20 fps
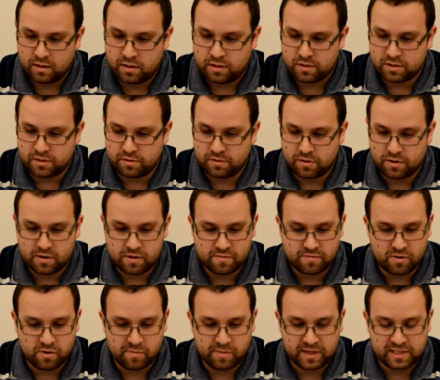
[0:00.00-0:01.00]
So we've got our
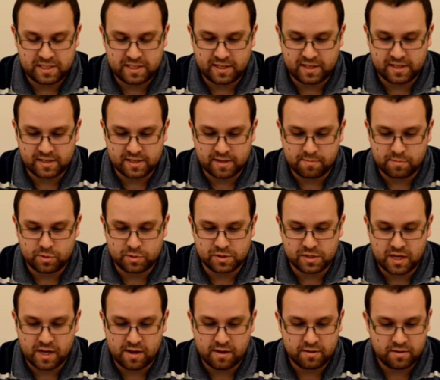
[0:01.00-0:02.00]
formatting examples
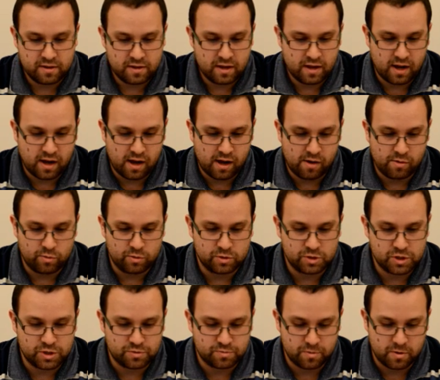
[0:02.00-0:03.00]
here. Uh, we'll
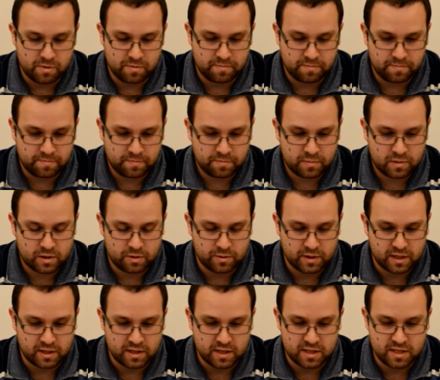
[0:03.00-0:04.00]
just run
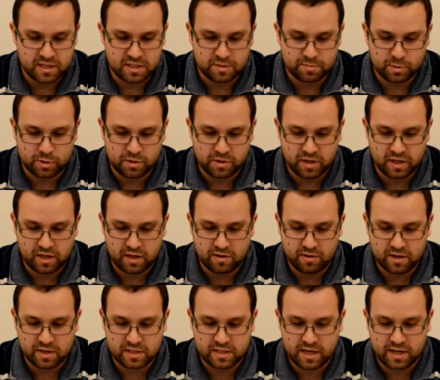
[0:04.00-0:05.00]
quickly the supporting
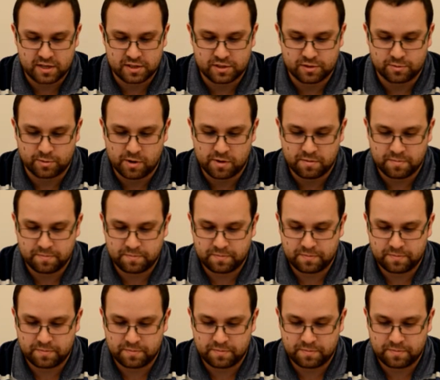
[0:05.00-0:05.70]
unit tests as well.